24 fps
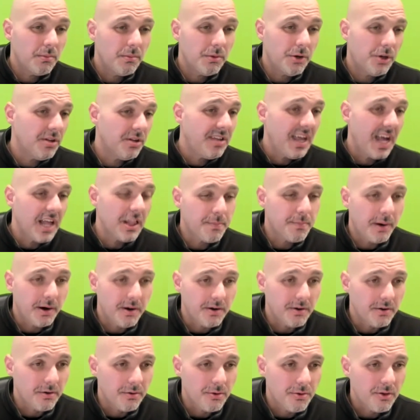good dance
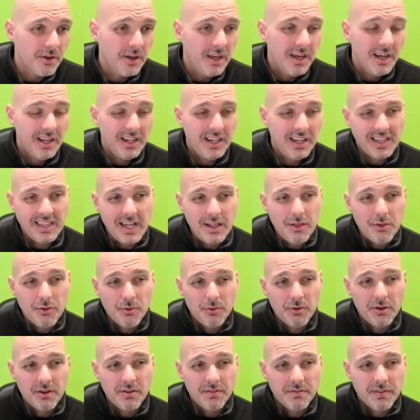partners. Like, that's
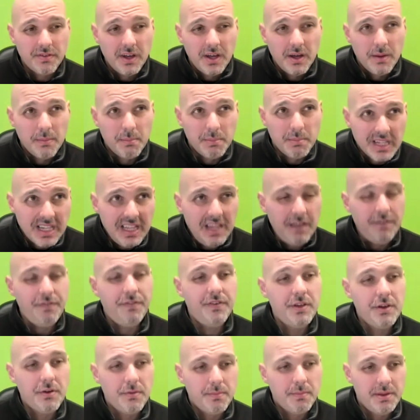sort of belief
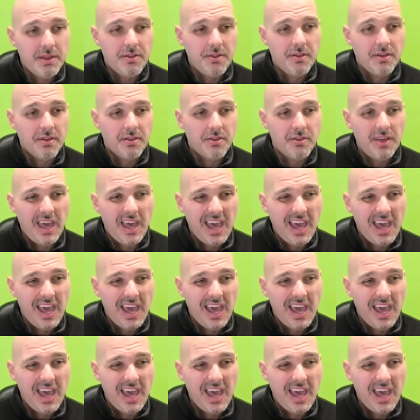in your business,